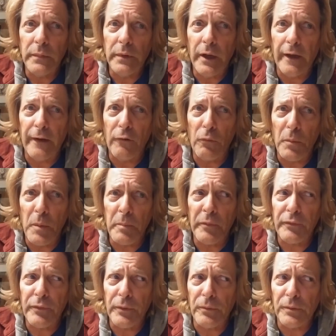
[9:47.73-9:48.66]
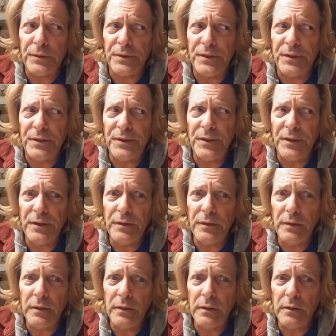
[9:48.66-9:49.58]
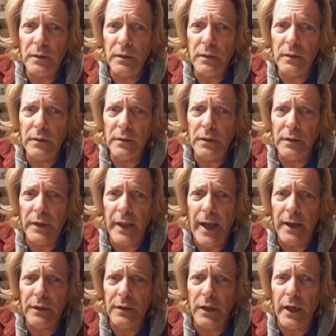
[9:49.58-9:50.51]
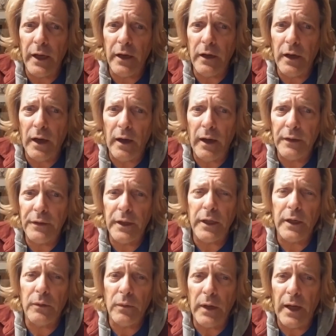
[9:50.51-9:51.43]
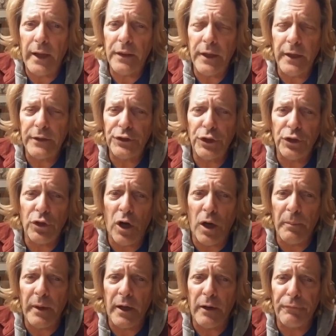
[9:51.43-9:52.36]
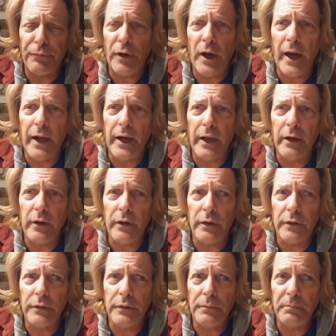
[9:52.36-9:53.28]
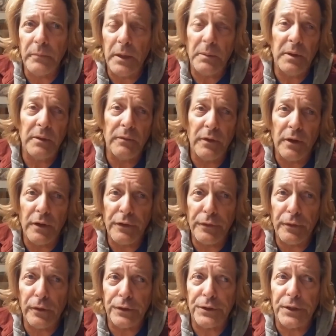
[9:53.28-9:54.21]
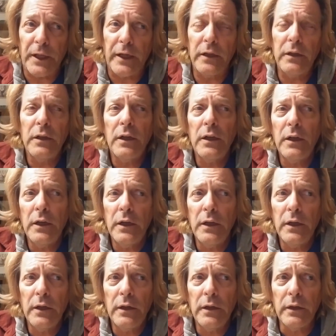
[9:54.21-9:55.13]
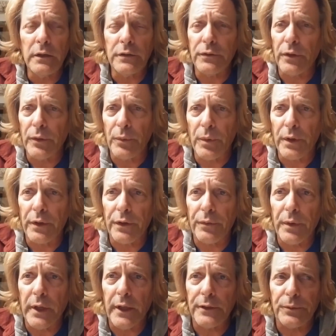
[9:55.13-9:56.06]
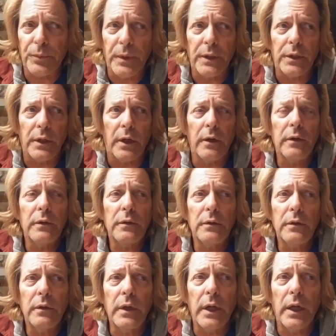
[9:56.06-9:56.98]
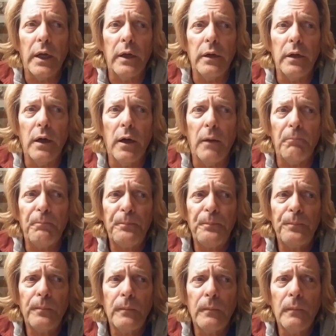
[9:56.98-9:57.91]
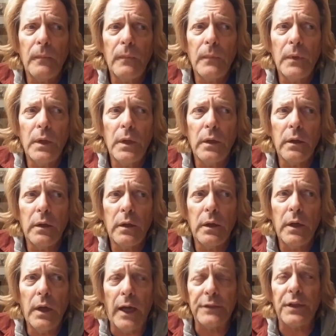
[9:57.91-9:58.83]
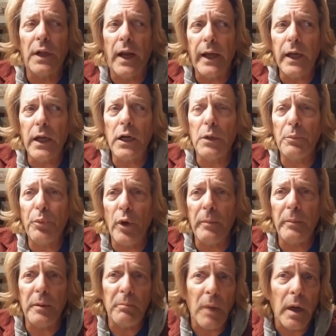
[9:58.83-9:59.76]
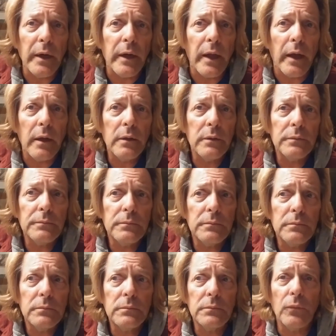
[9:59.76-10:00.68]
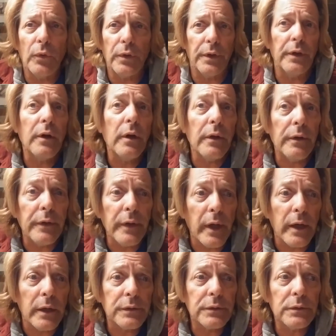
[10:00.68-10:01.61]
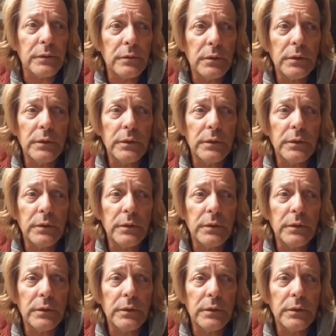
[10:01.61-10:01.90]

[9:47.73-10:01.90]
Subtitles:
don't remember if it was that day. I think she called me on a Friday or maybe even a Thursday. I was only working 3 days a week there. And I said, I got an appointment Monday with another dentist